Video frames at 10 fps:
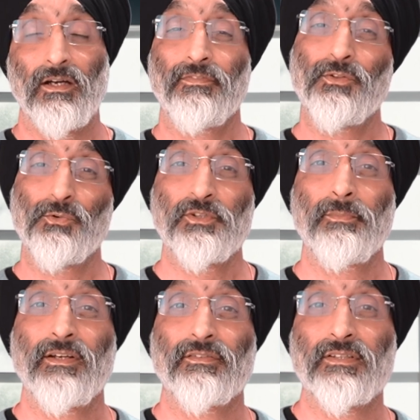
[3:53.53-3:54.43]
I've thought
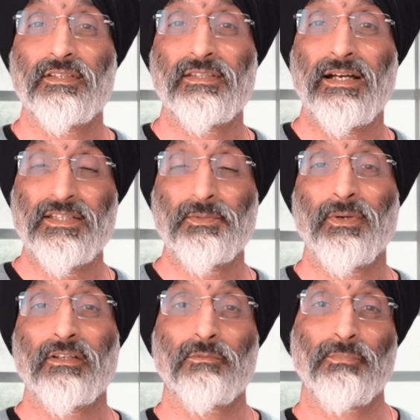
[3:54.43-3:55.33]
about this
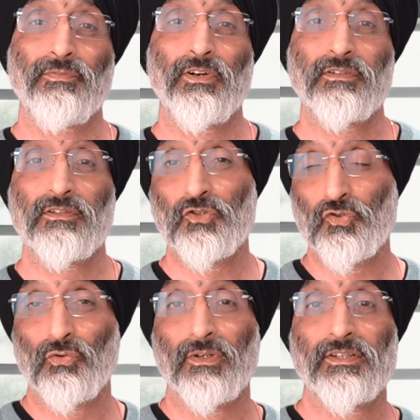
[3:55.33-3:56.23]
aspect and provided a
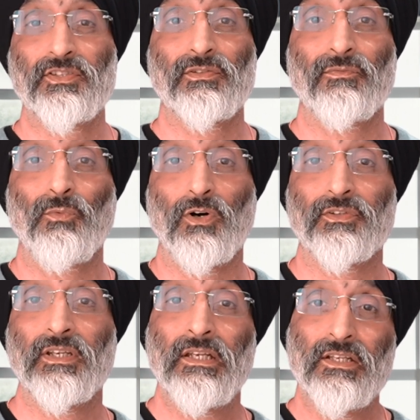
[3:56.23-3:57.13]
short list of what